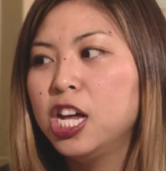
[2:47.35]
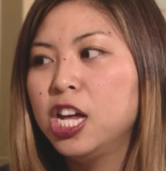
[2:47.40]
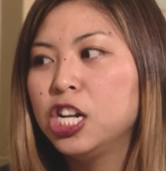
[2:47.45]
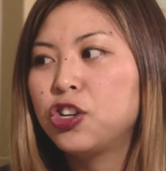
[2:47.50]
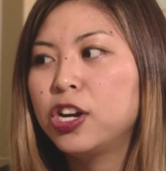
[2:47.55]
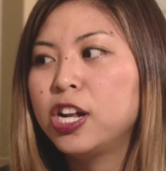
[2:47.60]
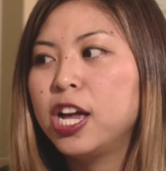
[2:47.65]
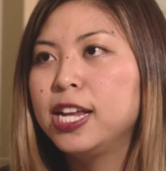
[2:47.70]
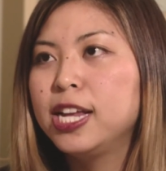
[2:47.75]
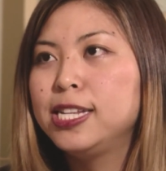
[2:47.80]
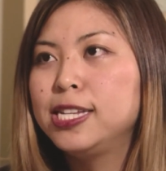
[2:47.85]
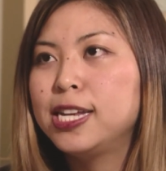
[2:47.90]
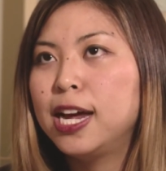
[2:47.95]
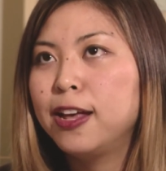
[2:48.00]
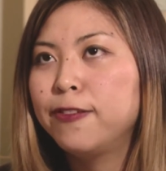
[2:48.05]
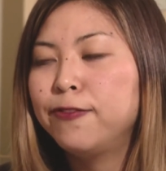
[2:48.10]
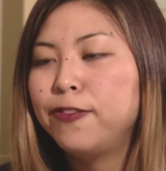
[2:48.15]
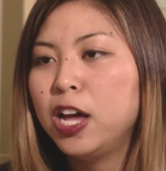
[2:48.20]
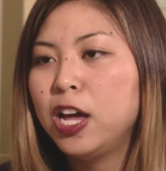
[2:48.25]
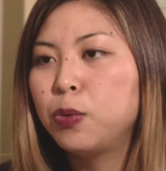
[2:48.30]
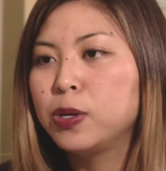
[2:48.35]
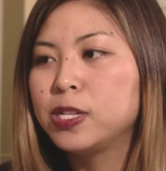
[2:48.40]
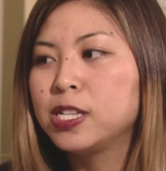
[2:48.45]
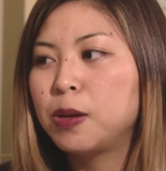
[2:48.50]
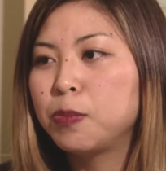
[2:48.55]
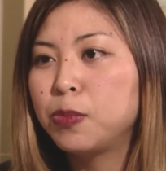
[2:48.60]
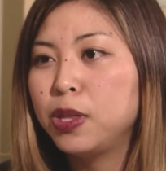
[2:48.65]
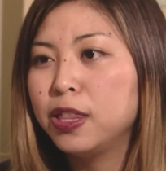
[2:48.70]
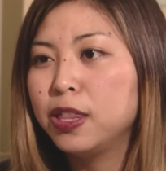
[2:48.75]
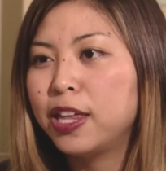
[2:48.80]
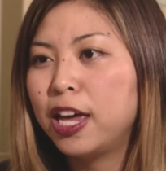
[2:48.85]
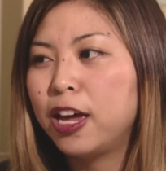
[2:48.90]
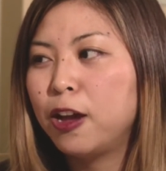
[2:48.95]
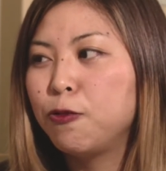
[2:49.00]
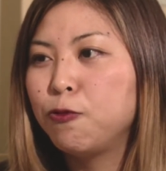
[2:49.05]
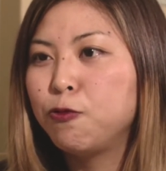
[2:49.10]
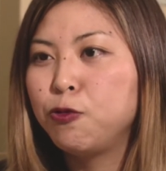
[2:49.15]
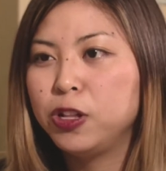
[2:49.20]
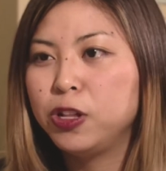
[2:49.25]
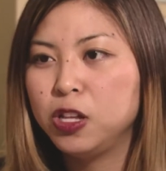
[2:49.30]
trying to identify with something that i
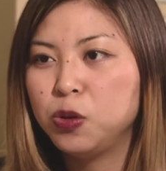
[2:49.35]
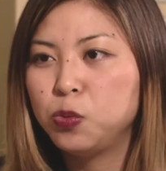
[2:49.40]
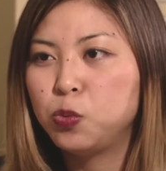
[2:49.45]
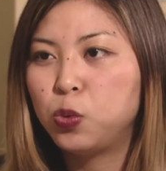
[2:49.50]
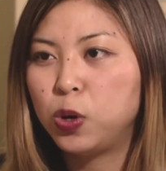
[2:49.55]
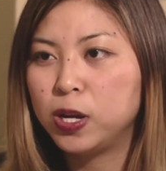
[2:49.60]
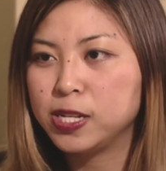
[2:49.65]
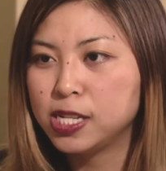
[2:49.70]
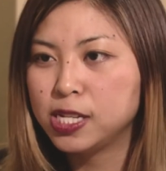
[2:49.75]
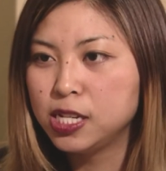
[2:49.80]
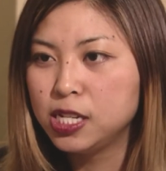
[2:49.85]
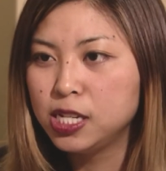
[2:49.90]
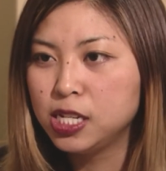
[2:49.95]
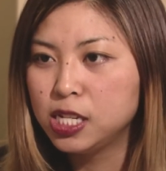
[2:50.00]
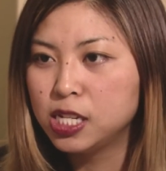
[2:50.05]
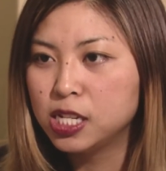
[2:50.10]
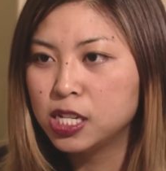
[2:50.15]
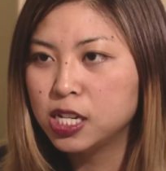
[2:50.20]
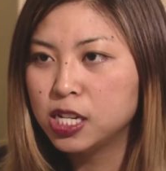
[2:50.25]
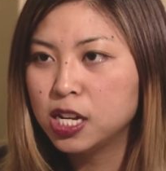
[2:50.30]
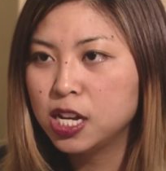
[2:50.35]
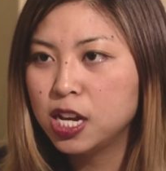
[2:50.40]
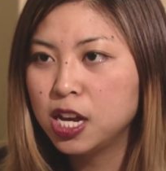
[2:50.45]
really wasn't